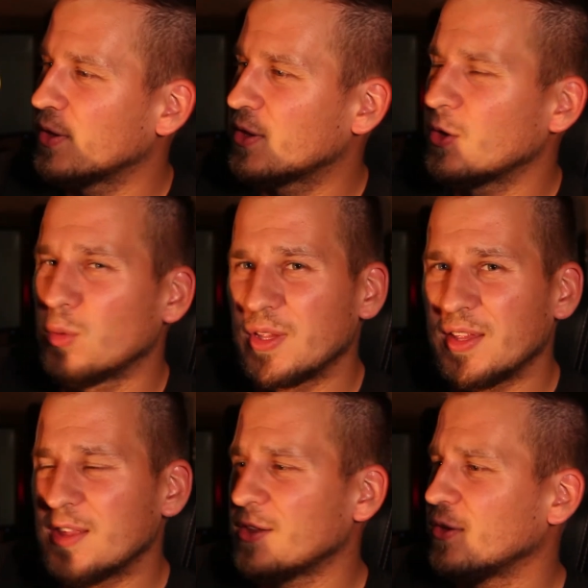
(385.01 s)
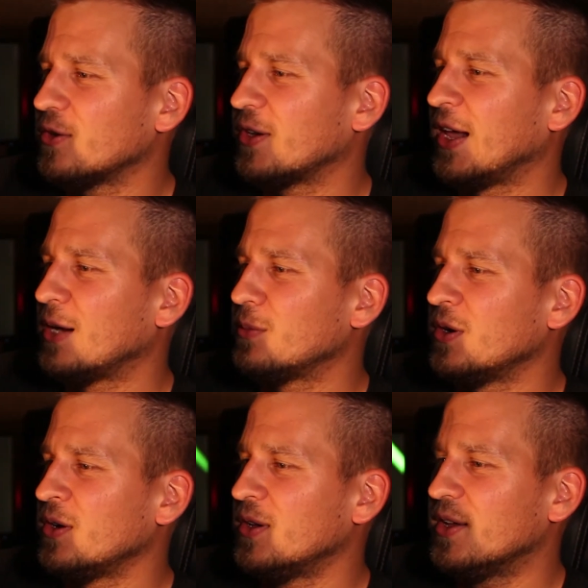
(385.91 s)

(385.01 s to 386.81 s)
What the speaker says: so when it is on your camera,